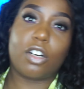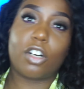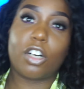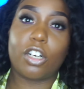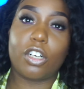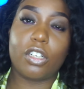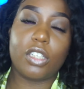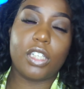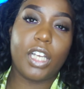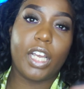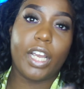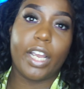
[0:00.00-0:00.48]

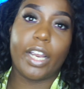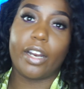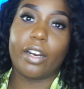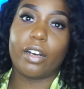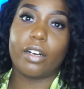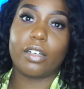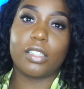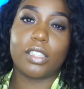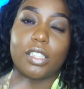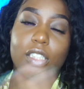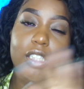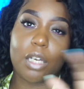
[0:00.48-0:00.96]
curly
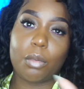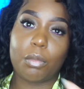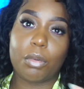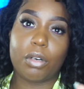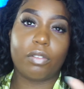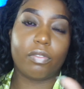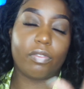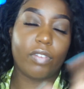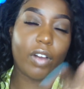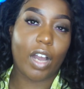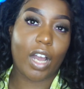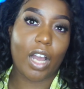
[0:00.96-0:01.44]
hair
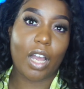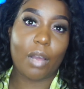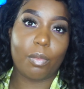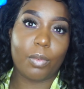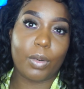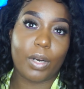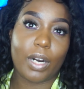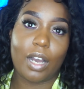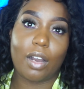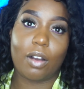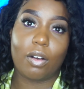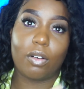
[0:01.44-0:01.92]
summer vibe
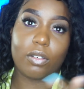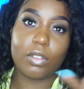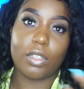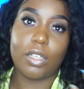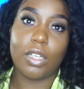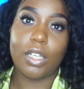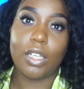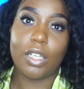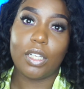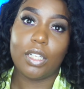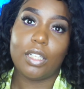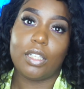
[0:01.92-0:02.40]
without
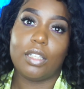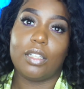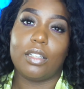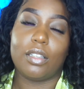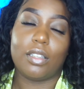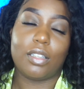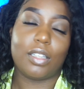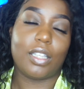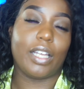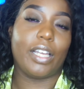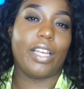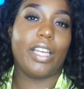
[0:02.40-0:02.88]

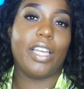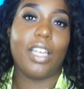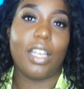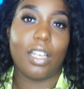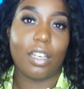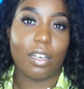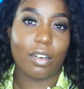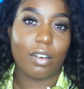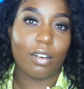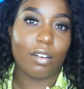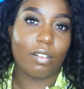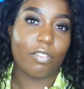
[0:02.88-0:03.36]
the
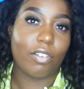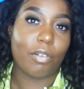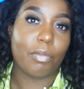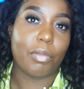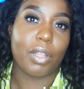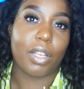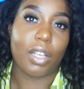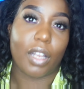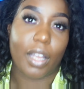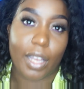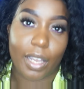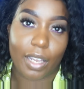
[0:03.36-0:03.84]
heat from
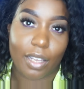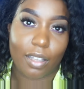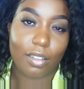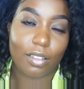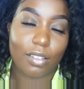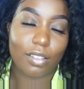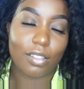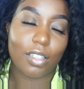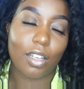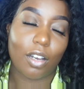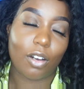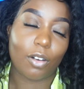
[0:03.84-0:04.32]
the length.
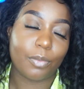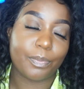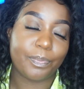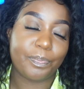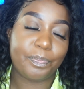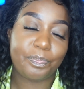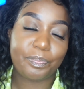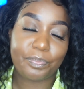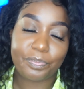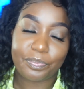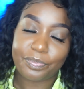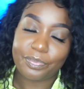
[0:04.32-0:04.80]
So
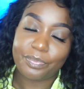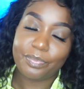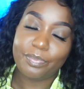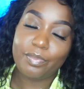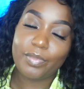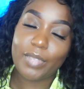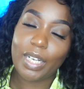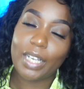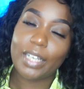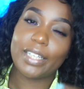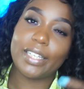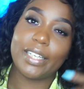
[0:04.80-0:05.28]

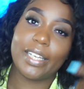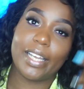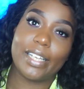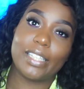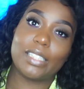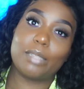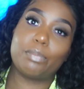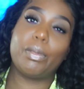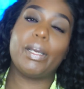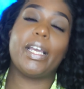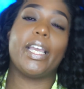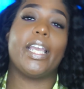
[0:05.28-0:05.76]

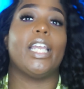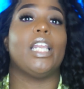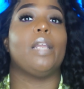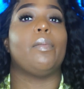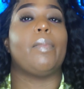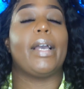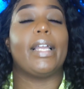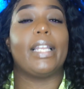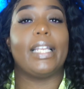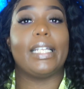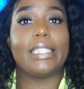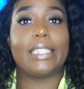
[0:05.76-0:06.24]
yes, but
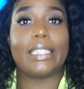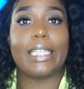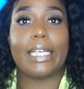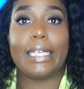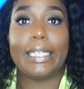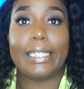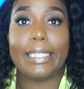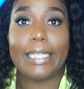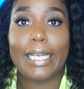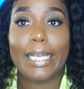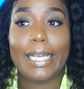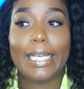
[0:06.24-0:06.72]
anyway, let's
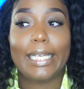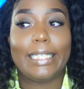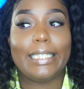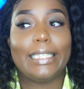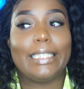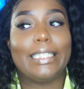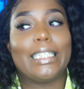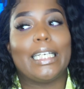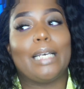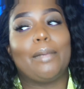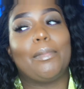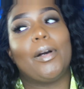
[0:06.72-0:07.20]

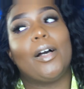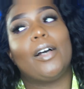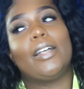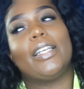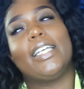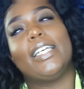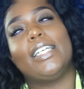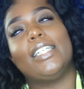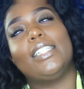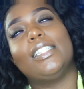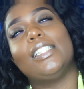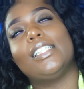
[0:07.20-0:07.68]
jump on
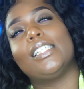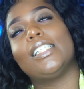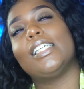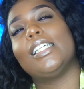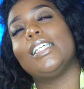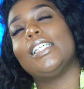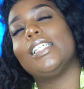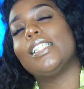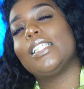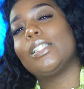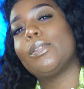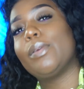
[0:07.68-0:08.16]
into
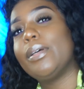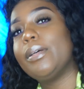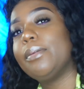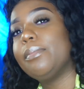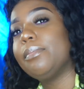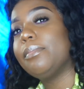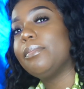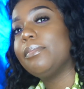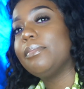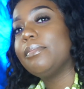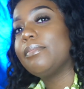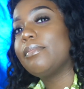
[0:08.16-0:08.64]
this
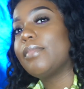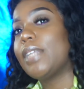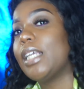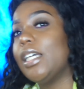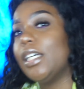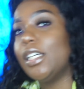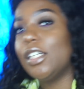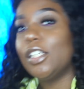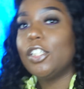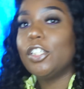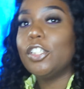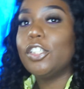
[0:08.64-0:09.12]

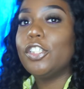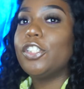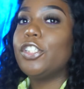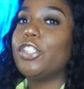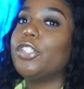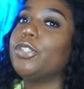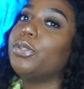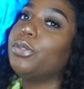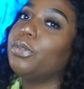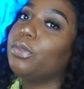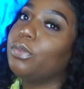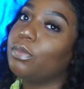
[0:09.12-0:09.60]

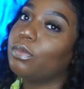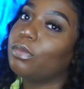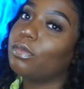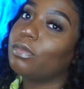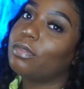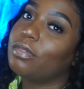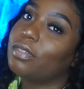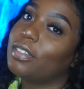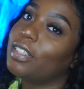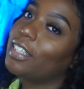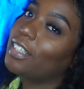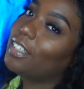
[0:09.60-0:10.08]
swimsuit
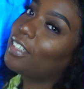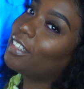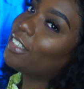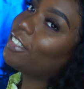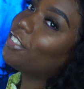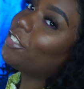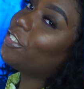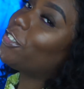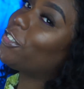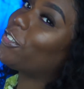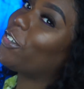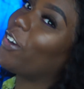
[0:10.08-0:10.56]

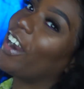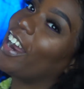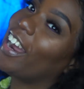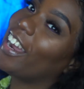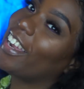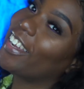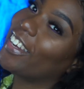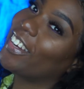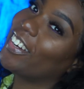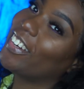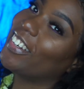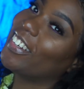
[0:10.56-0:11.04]

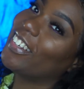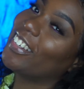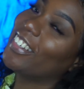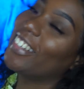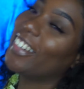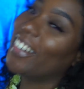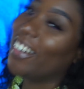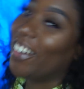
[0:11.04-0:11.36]
try on